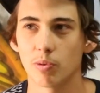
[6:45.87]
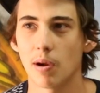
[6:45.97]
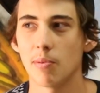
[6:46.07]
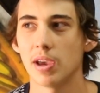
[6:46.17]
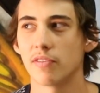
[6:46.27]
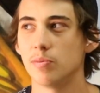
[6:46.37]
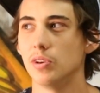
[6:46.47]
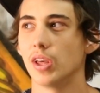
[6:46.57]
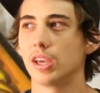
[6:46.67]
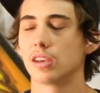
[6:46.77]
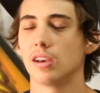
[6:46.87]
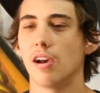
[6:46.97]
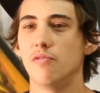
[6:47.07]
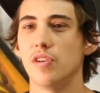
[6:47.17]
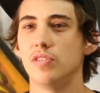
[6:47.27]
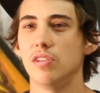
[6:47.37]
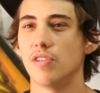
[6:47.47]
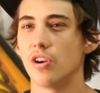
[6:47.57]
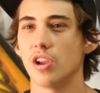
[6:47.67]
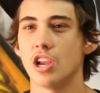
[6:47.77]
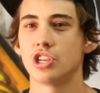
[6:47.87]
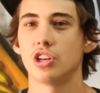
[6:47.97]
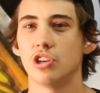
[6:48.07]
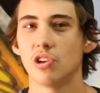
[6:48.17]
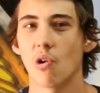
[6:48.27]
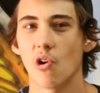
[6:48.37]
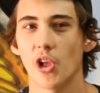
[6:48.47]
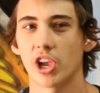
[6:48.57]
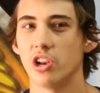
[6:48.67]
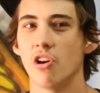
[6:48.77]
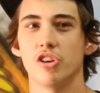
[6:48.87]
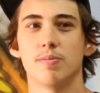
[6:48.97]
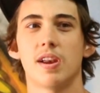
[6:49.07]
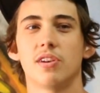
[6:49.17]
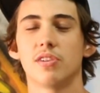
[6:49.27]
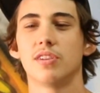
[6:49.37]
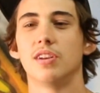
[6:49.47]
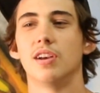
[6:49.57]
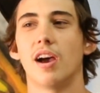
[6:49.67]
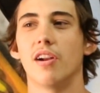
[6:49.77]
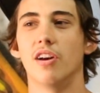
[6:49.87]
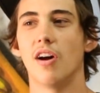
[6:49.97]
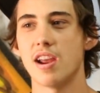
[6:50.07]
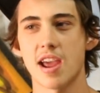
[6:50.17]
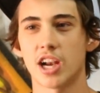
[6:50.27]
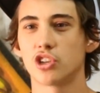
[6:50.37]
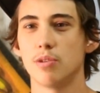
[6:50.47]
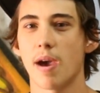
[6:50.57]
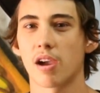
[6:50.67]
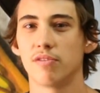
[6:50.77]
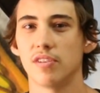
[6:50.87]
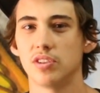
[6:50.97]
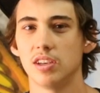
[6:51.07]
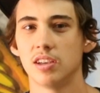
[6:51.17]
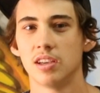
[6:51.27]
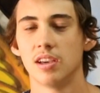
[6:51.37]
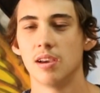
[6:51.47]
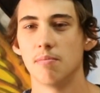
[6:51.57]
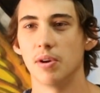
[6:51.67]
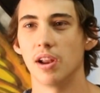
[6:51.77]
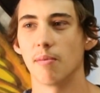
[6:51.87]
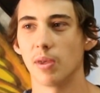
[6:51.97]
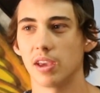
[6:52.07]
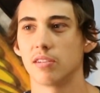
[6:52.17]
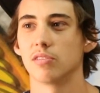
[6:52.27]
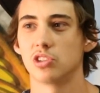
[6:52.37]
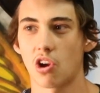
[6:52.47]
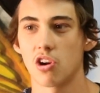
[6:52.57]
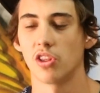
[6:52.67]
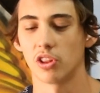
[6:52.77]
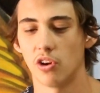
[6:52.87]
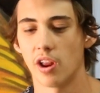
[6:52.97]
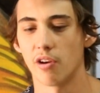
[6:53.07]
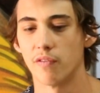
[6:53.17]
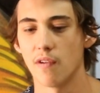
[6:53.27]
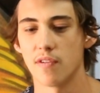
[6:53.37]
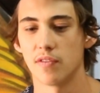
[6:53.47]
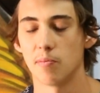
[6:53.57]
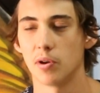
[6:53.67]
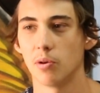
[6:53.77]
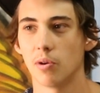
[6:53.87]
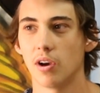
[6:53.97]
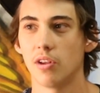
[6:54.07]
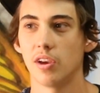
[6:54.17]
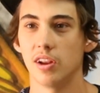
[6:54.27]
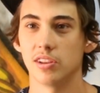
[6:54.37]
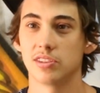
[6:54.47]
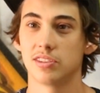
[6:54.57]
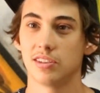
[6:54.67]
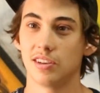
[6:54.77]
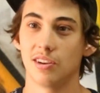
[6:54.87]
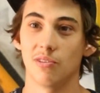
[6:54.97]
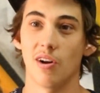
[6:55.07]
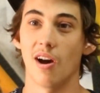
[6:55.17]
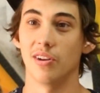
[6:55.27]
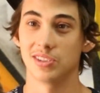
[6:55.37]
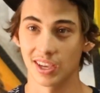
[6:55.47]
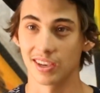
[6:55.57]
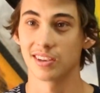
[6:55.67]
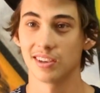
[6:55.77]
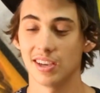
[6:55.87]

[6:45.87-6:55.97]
would probably have to be like a 50 variation or like a nose manual. I don't know, I naturally back 50, but I'm like starting to like learn how to front 50 pretty well, and it's, wow, it's like